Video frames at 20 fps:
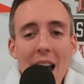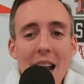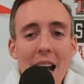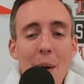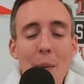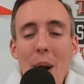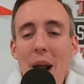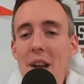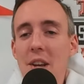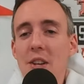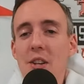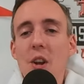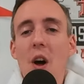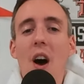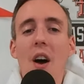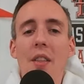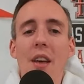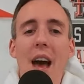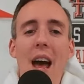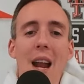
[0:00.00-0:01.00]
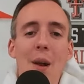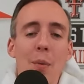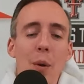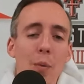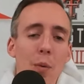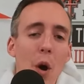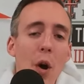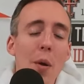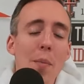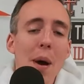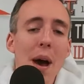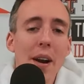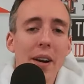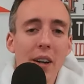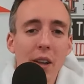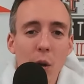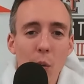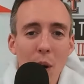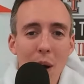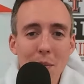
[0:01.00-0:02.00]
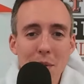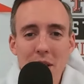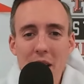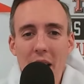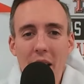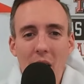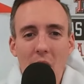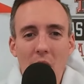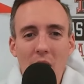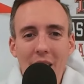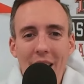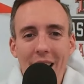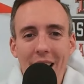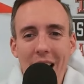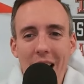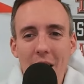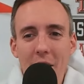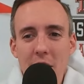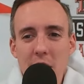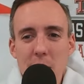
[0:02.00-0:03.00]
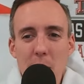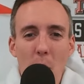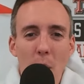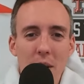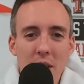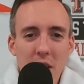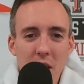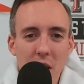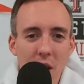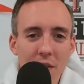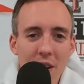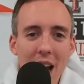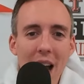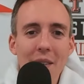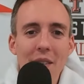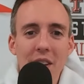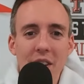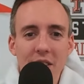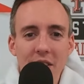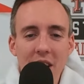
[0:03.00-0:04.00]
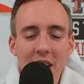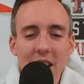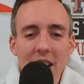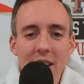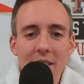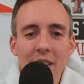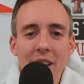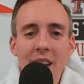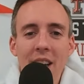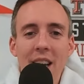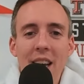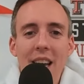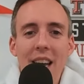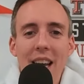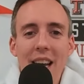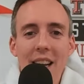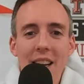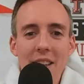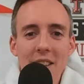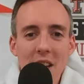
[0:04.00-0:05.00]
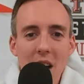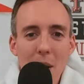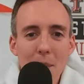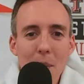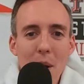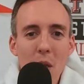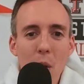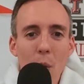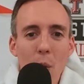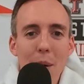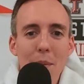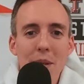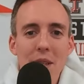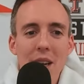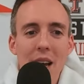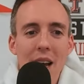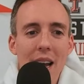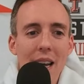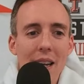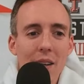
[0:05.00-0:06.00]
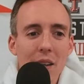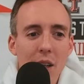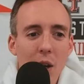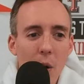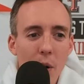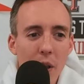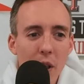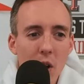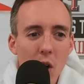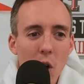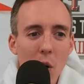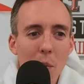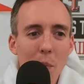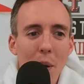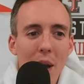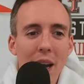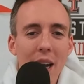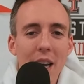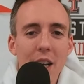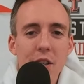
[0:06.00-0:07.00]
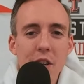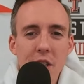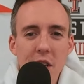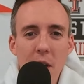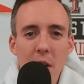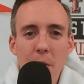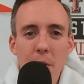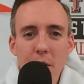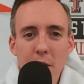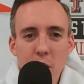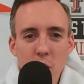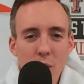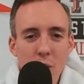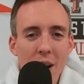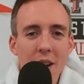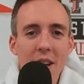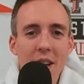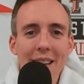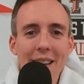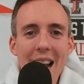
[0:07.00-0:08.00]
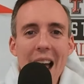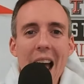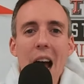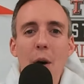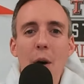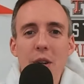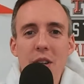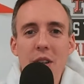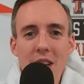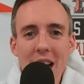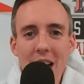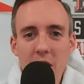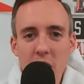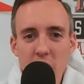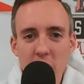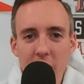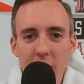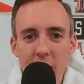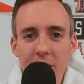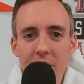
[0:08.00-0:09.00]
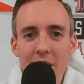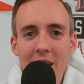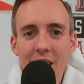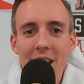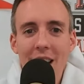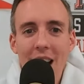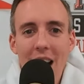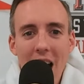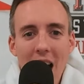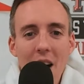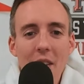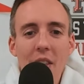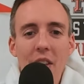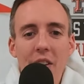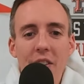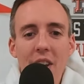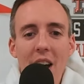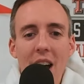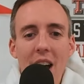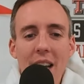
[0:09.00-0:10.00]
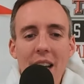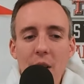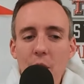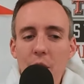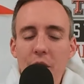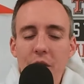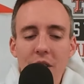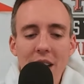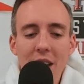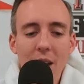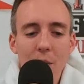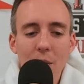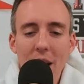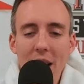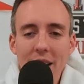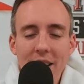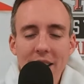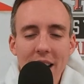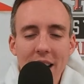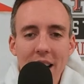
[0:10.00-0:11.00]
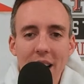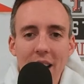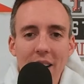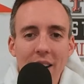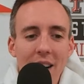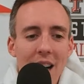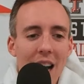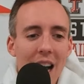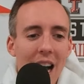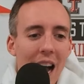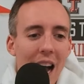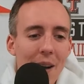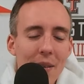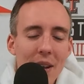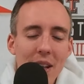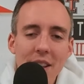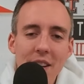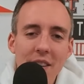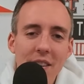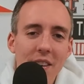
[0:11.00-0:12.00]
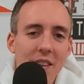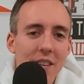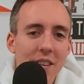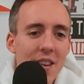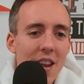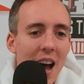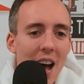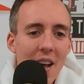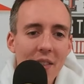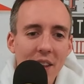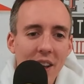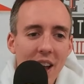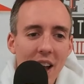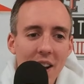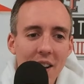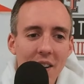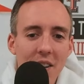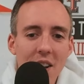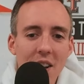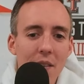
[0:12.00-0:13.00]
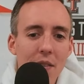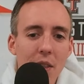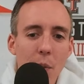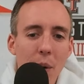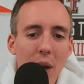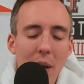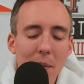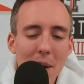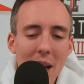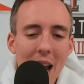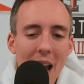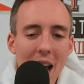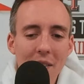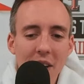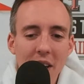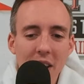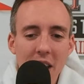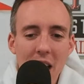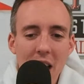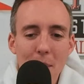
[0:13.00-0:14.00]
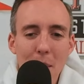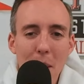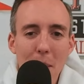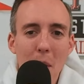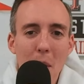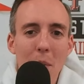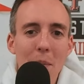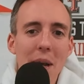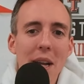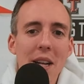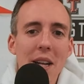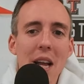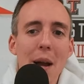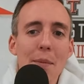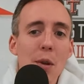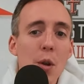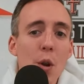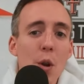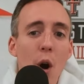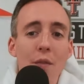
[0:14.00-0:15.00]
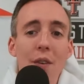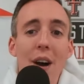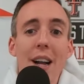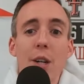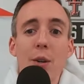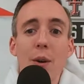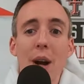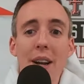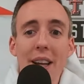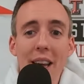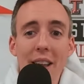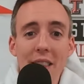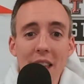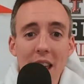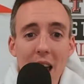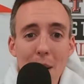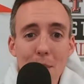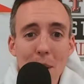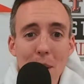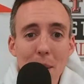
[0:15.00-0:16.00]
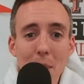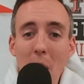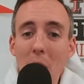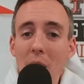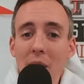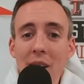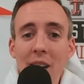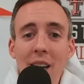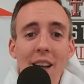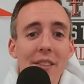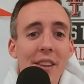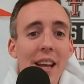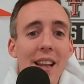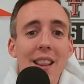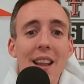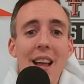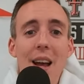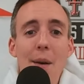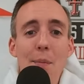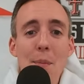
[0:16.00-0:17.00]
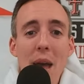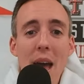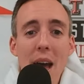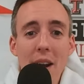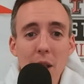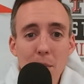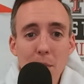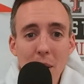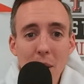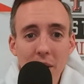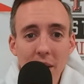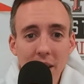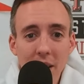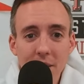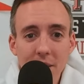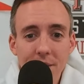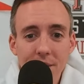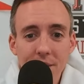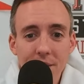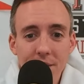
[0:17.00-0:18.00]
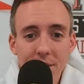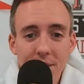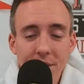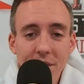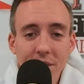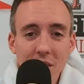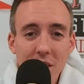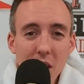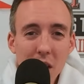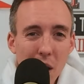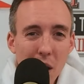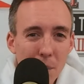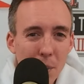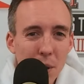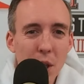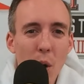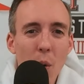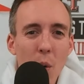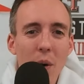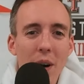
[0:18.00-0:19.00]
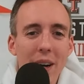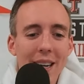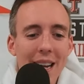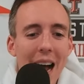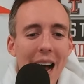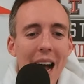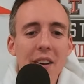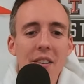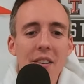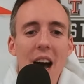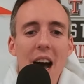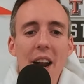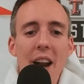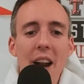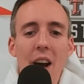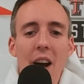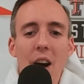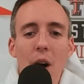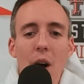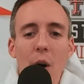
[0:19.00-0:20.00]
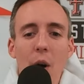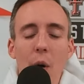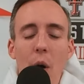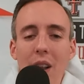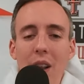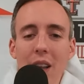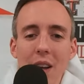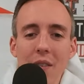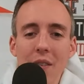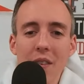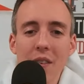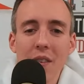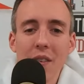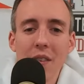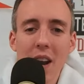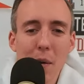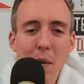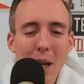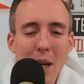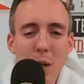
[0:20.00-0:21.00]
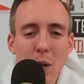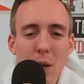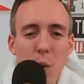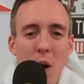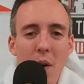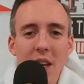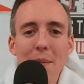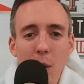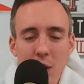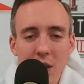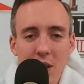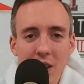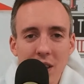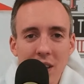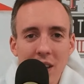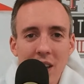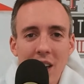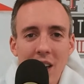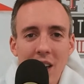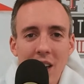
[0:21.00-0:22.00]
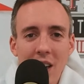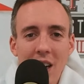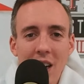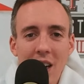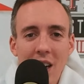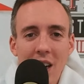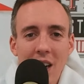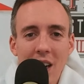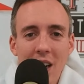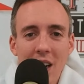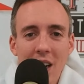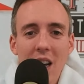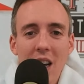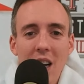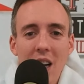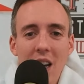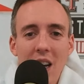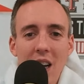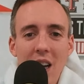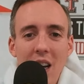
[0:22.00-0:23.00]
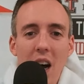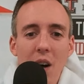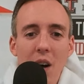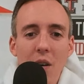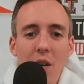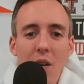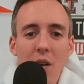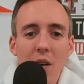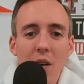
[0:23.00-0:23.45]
when I saw that, and we wrote about it on the website at Heartland College Sports. So if you haven't seen it, it is up on the website. Go to the homepage. It's under the Trending Now section on the site. You'll see it right there. I mean, this is not the kind of stuff that we can be having in the AP poll. Meantime, you know, if I tried to get in the AP poll, they'd laugh me out of the building. But don't worry, guys in Idaho are leaving every Big 12 team out of